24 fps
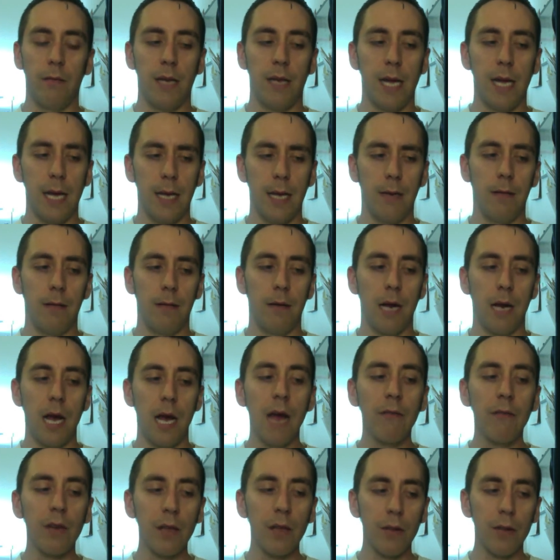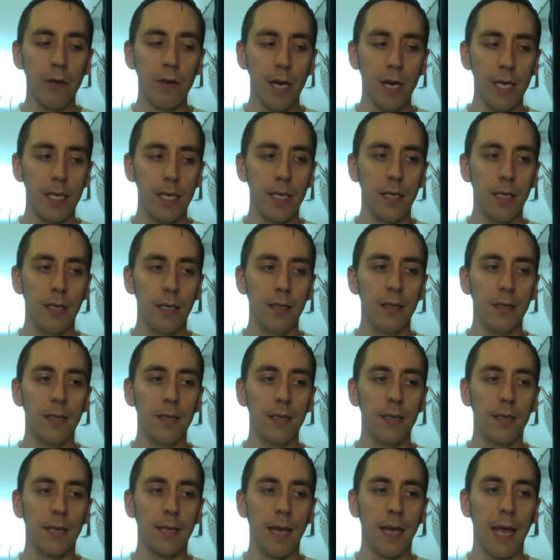And I have another idea
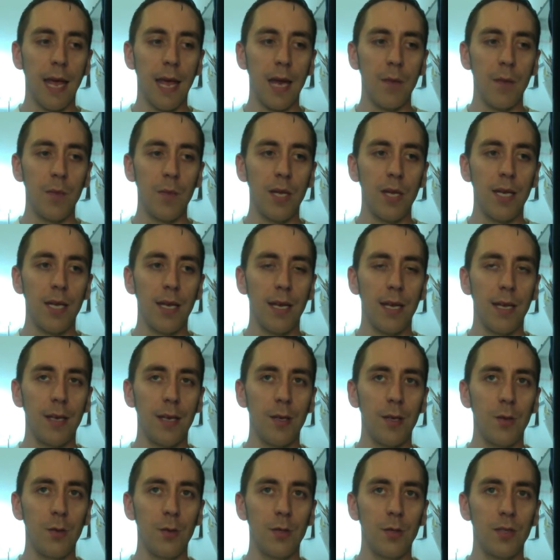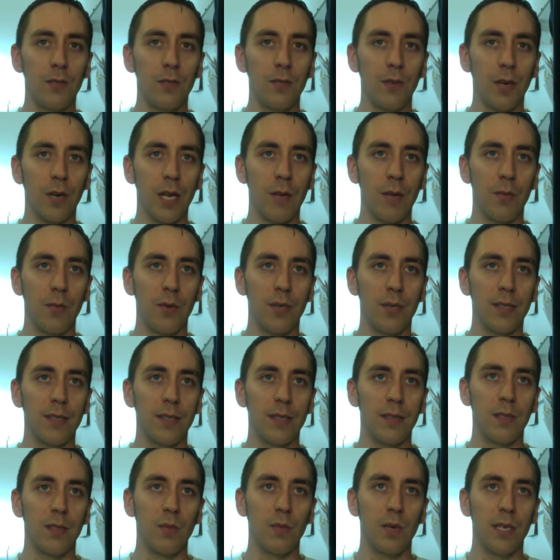that can be in use for in
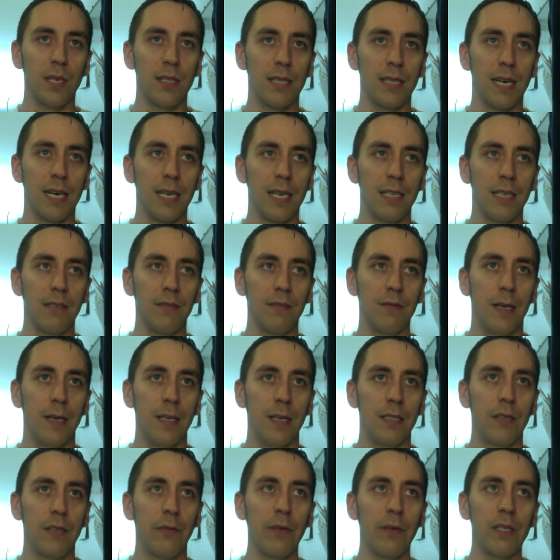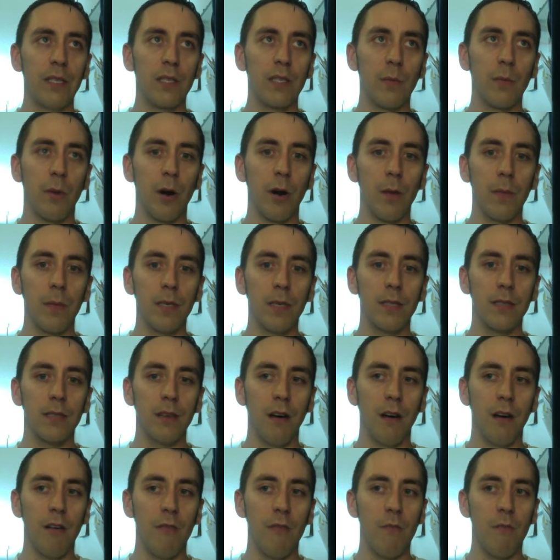prisons, but it's kind of defeats the purpose
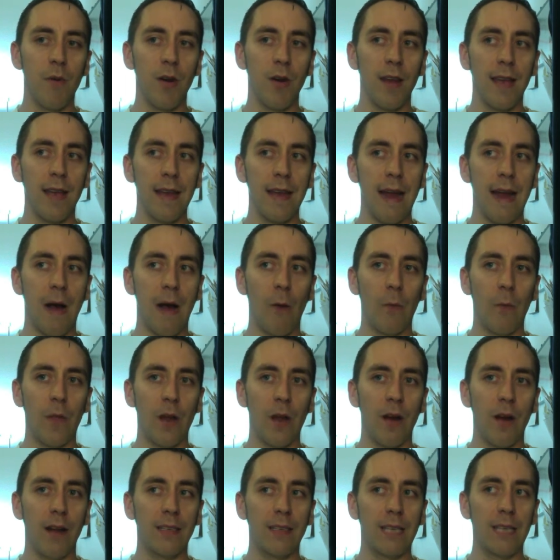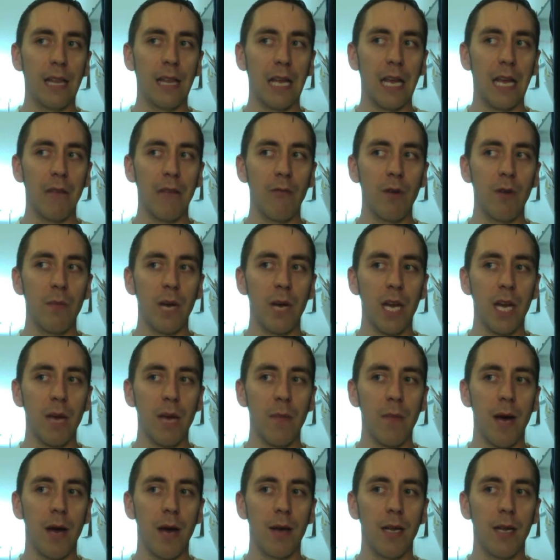of putting it out there and telling everybody
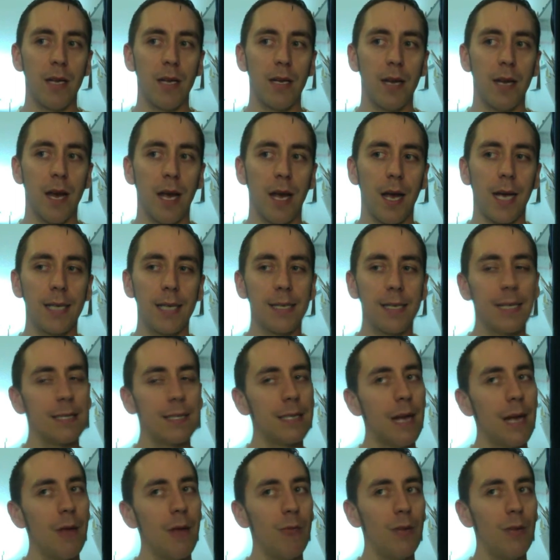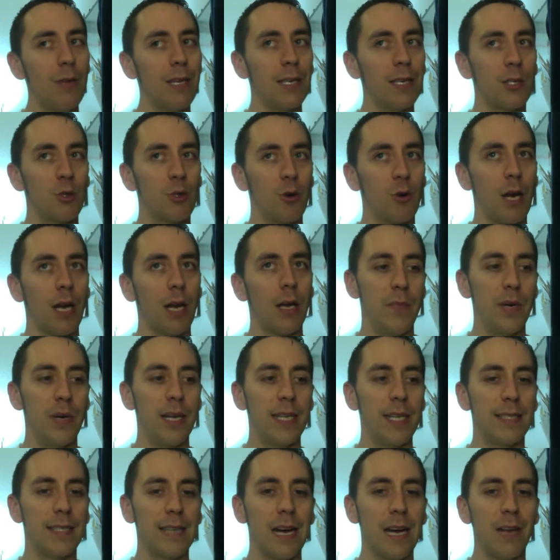about it, because it's not really a trick.
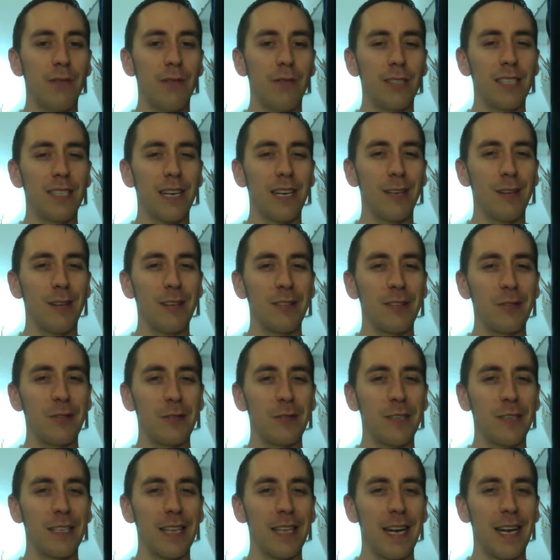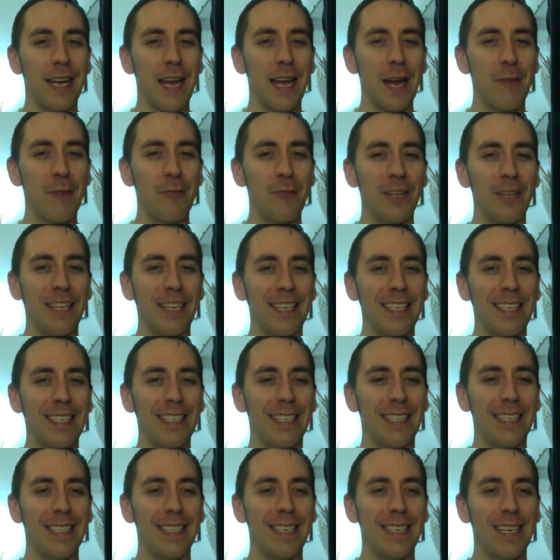It's kind of a psychological thing that I can't really
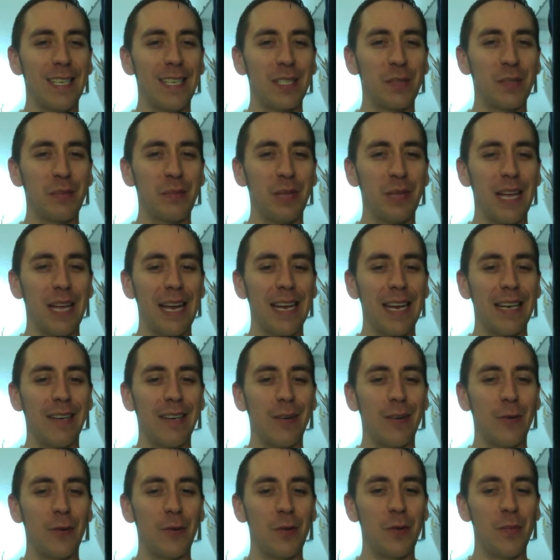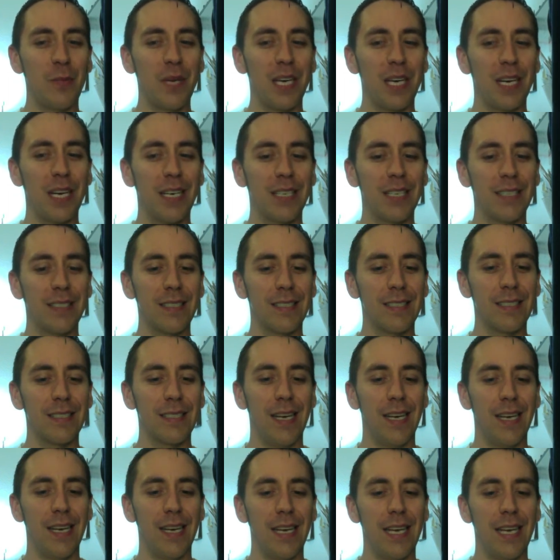explain, only because
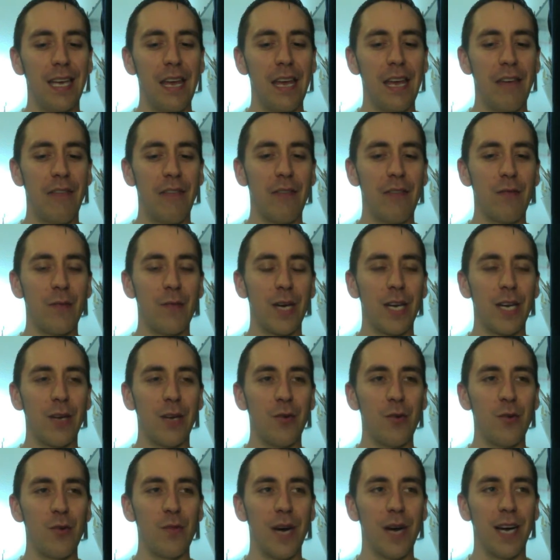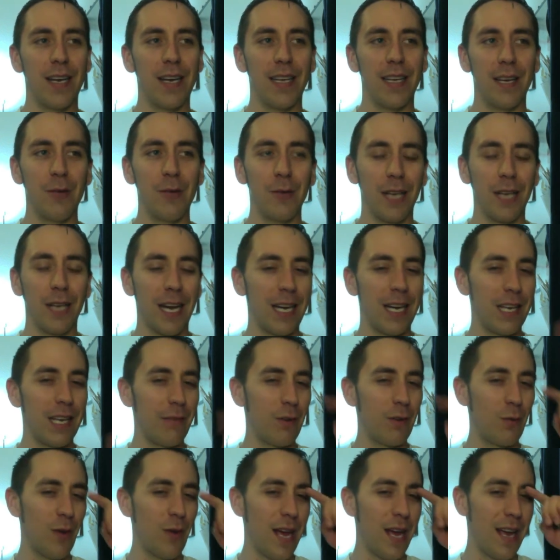if everybody knew about it, it would kind of give
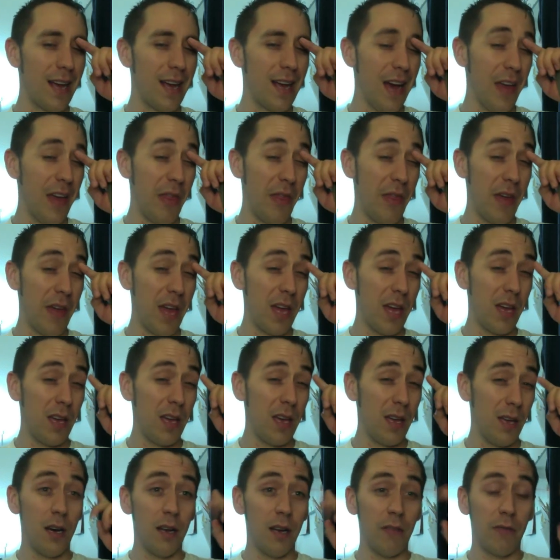it away, I think.